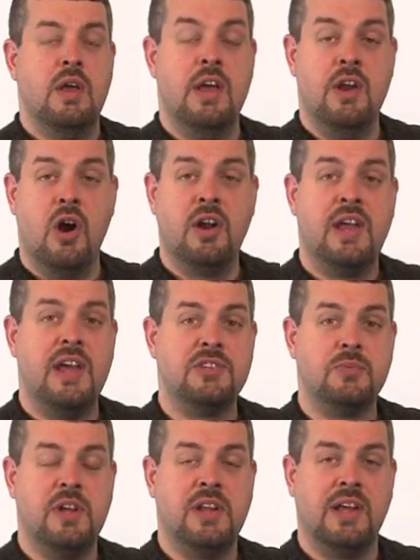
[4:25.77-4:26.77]
In our
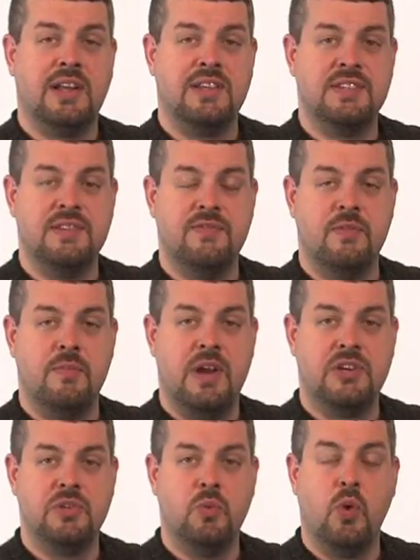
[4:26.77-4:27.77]
case, we collect this
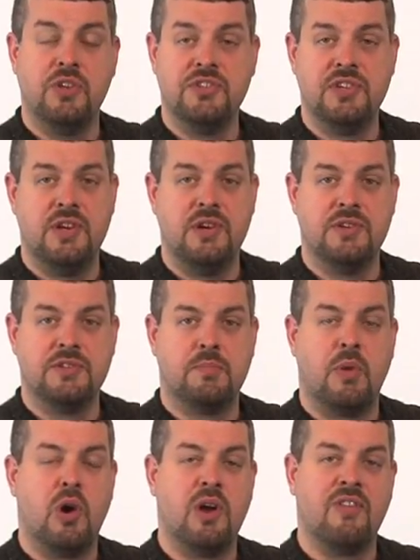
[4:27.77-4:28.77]
information once a year as
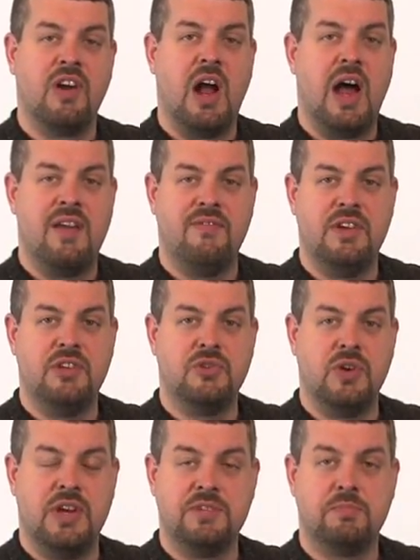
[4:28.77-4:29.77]
a part of our IV
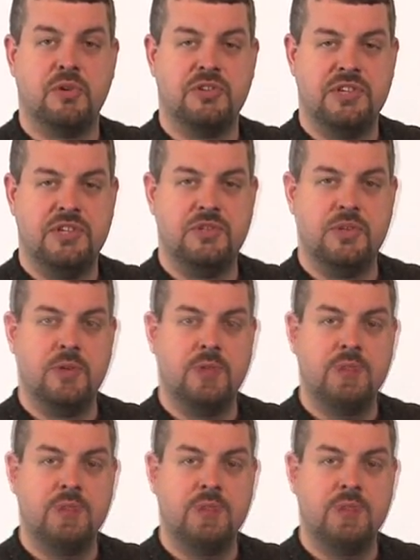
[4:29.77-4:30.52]
trace procedure.